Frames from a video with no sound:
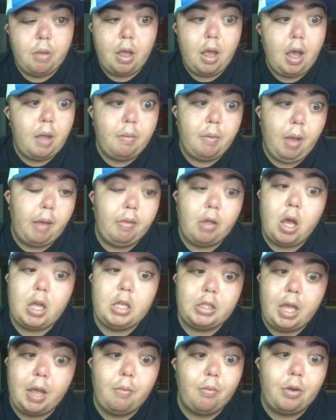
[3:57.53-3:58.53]
I
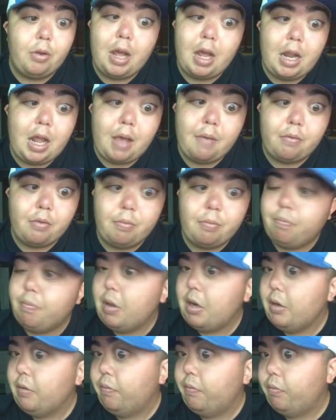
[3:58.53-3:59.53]
lost. I would not have
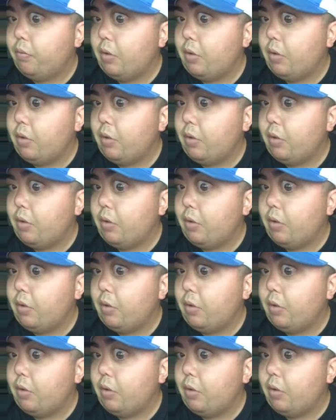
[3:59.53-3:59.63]
many.